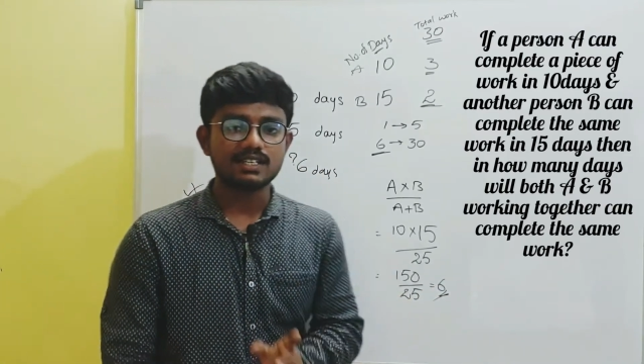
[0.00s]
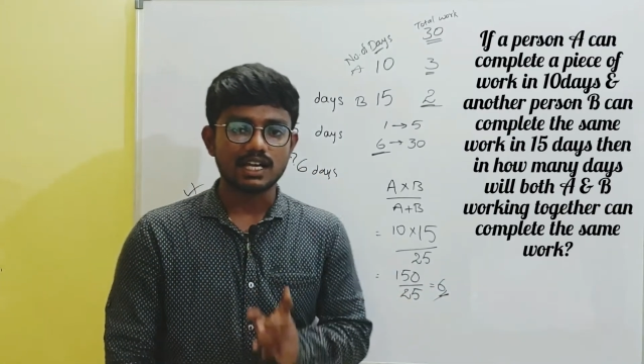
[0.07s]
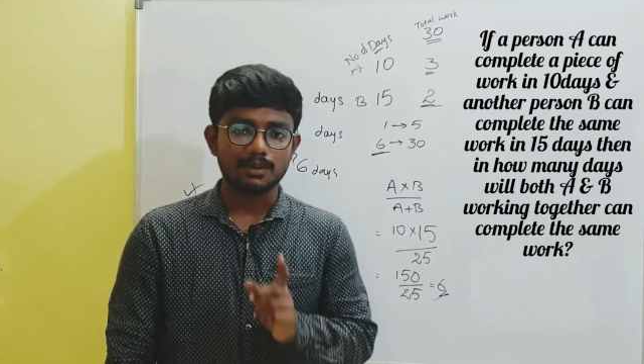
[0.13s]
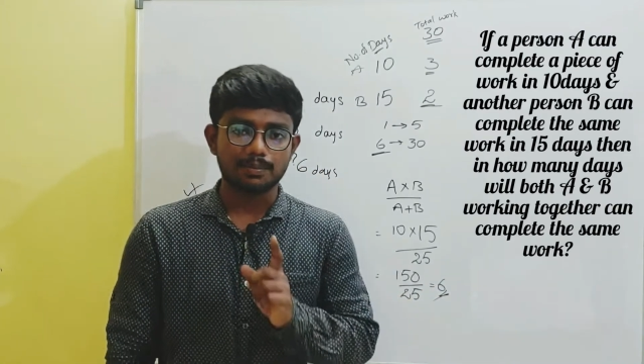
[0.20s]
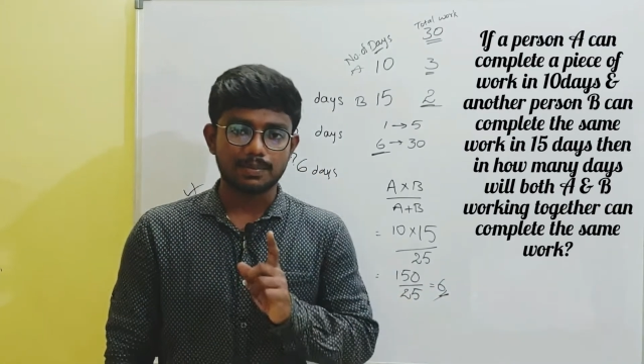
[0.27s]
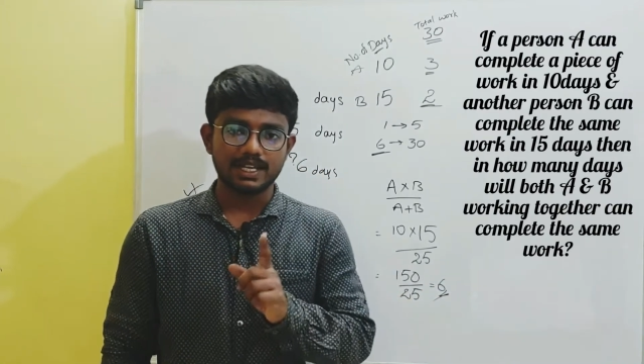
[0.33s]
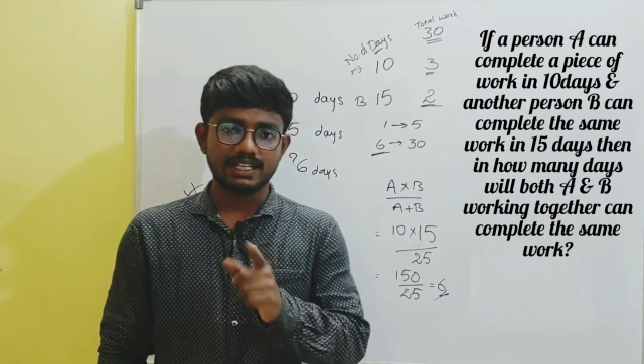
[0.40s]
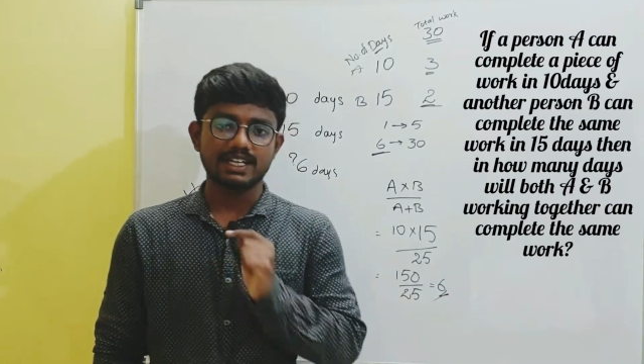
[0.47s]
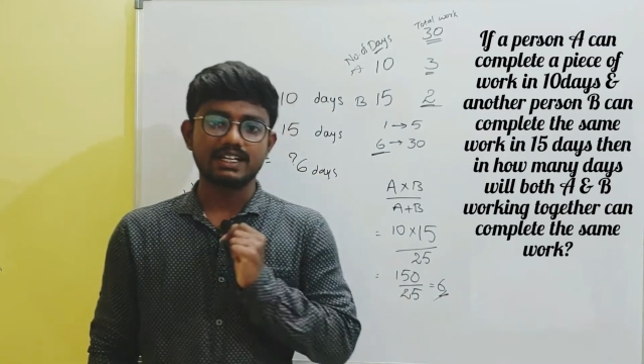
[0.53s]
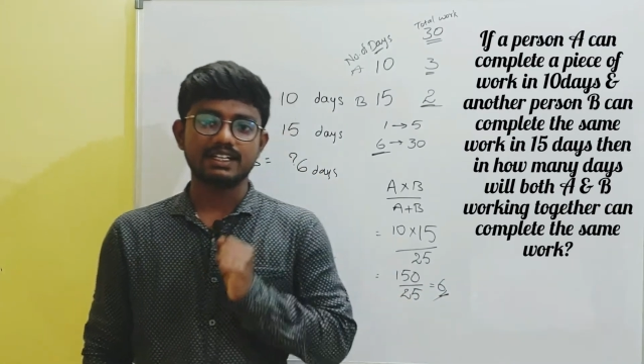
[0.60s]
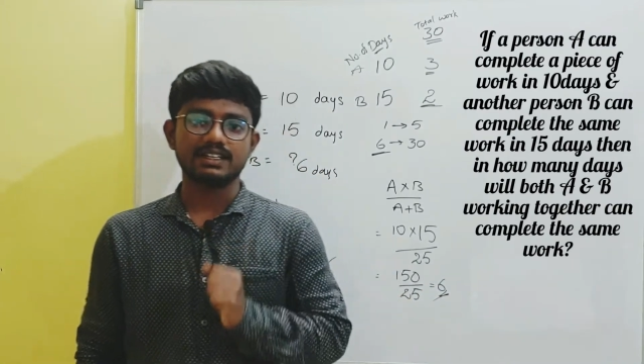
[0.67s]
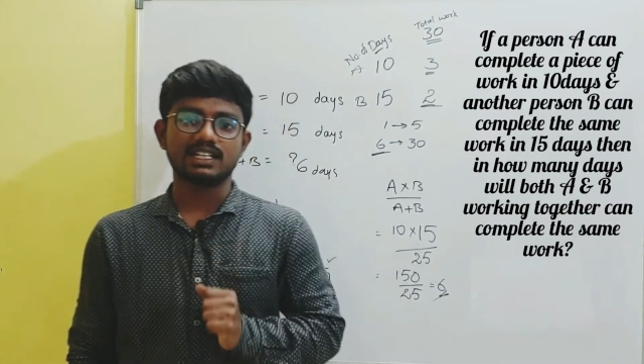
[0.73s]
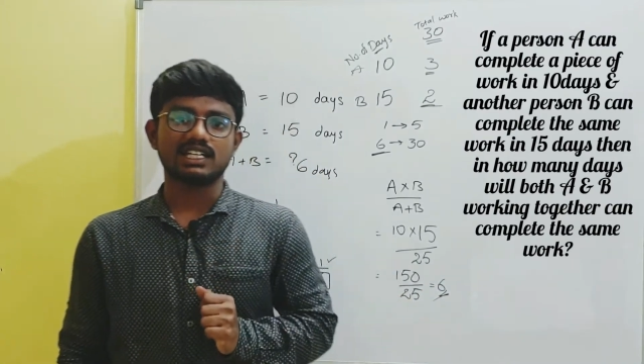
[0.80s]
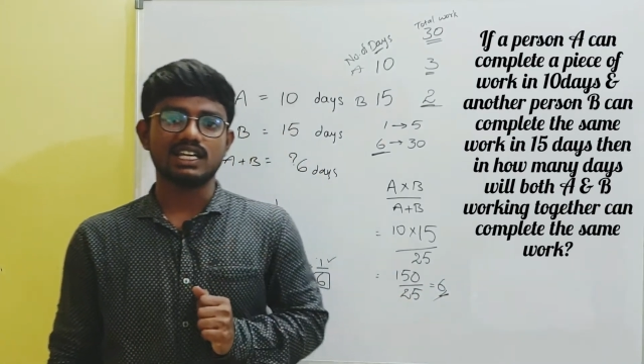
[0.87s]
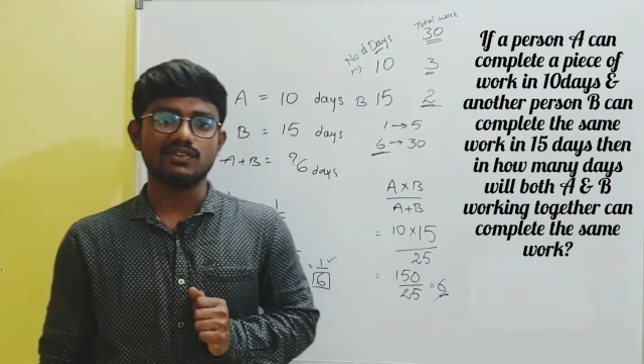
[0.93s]
are present in
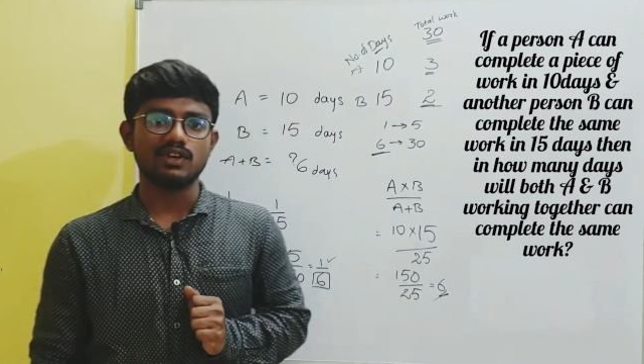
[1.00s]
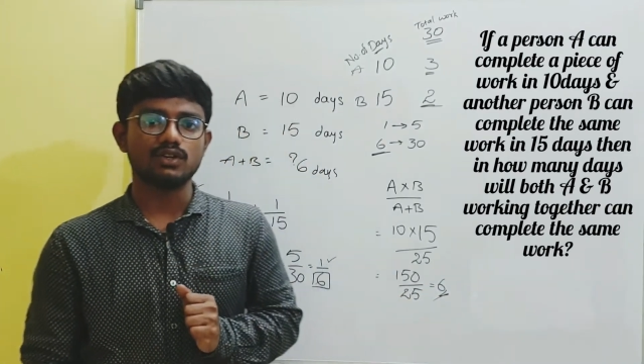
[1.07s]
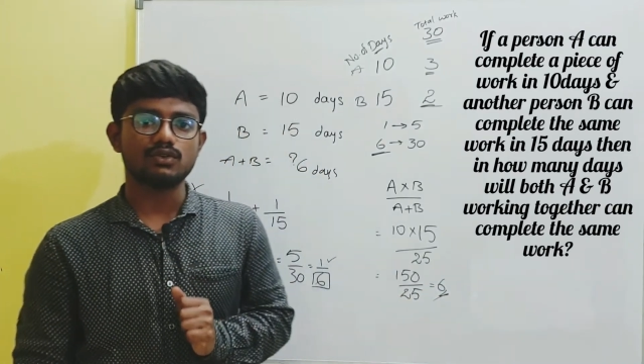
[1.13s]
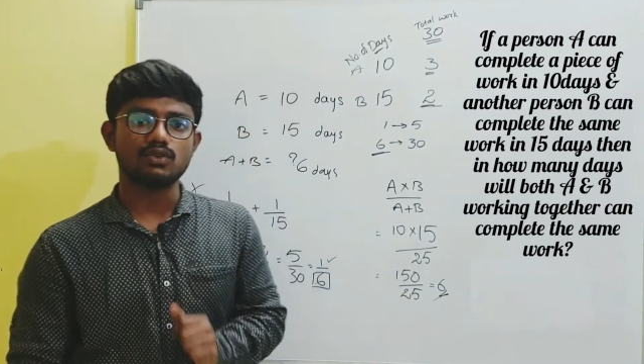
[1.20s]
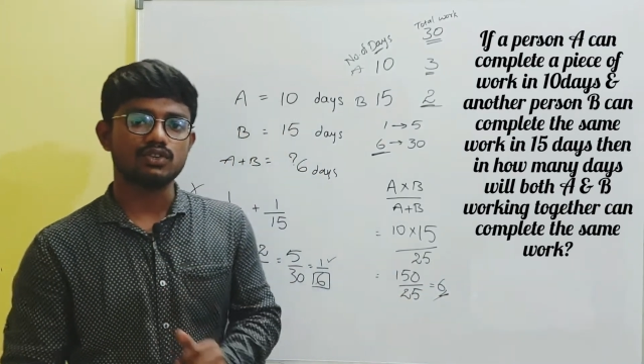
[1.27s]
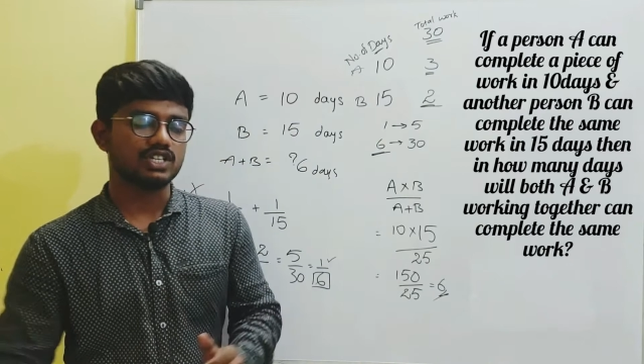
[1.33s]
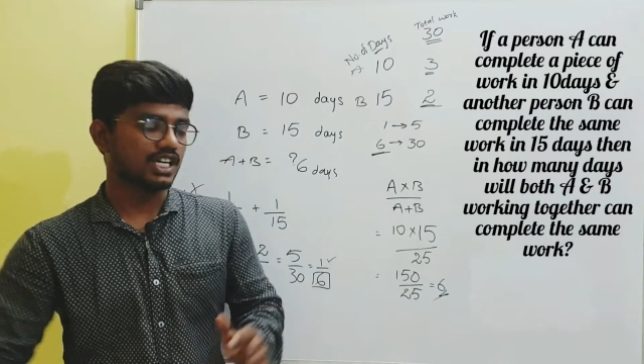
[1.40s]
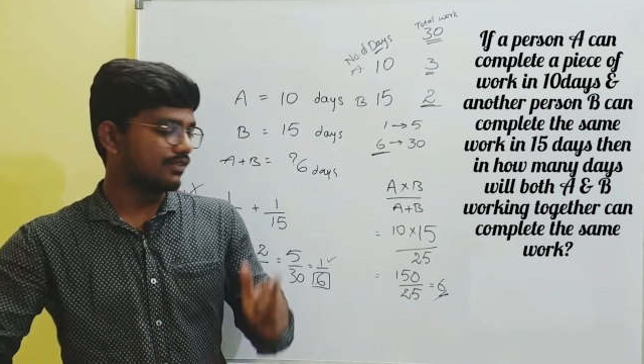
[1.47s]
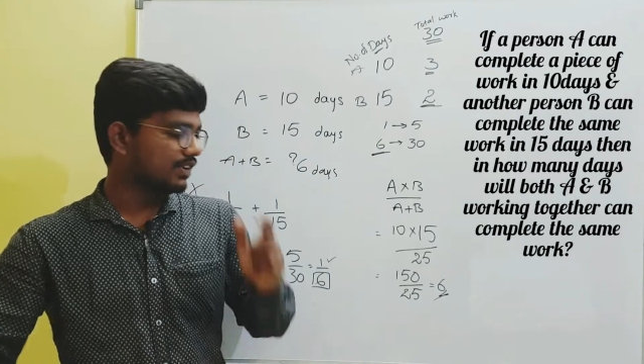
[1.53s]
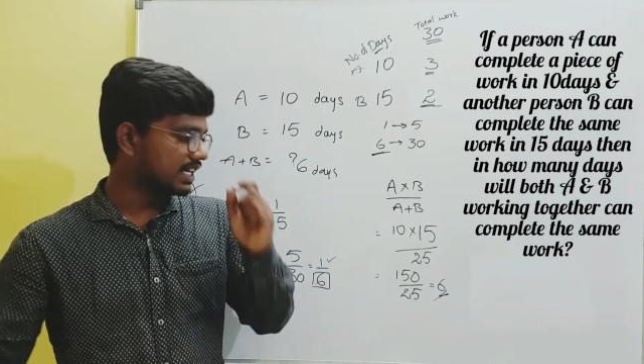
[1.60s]
the given question,